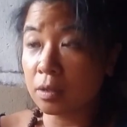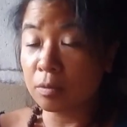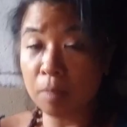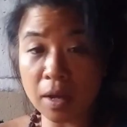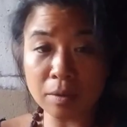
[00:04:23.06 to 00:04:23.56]

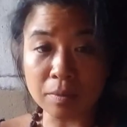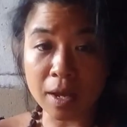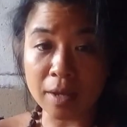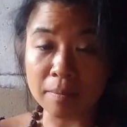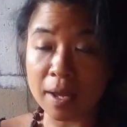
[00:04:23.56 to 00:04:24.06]
Bottom
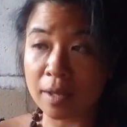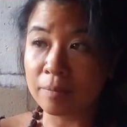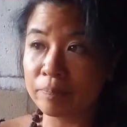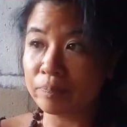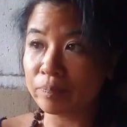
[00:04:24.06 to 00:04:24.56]
line,
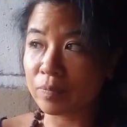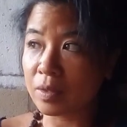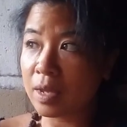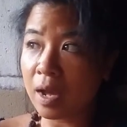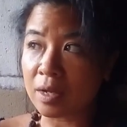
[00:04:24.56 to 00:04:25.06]
man.
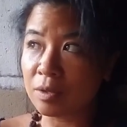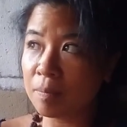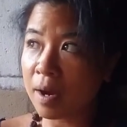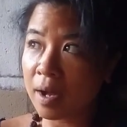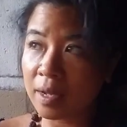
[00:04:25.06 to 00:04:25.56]
Yeah, I could
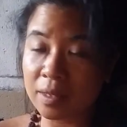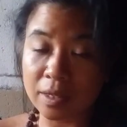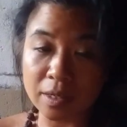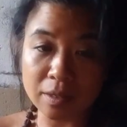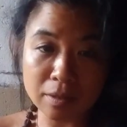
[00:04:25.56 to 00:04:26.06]
buy
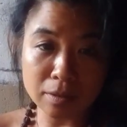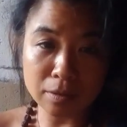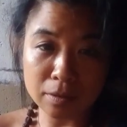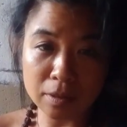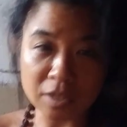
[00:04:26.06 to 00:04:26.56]
like
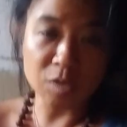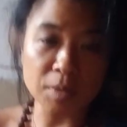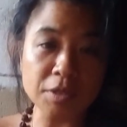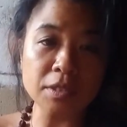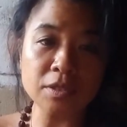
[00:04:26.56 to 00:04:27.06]

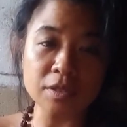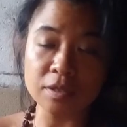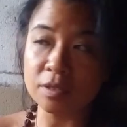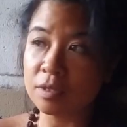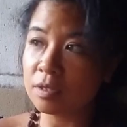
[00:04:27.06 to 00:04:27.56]

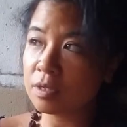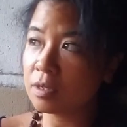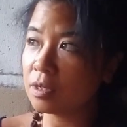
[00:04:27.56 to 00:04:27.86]
experiences,